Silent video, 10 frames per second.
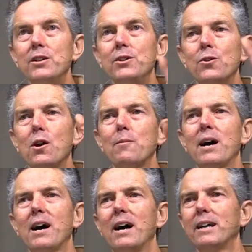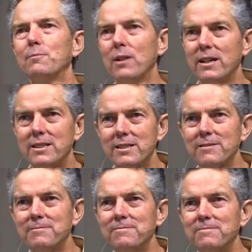you are my hiding
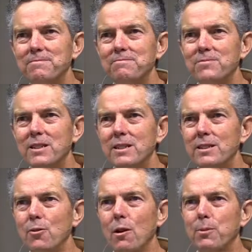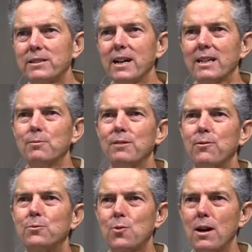place. You will protect me
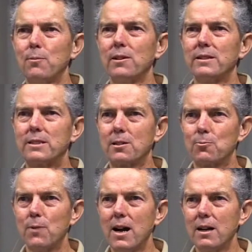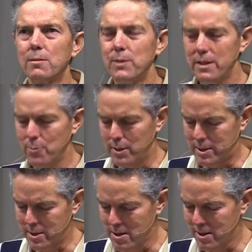from trouble and surround me with
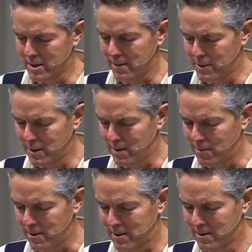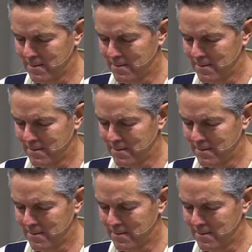songs of deliverance.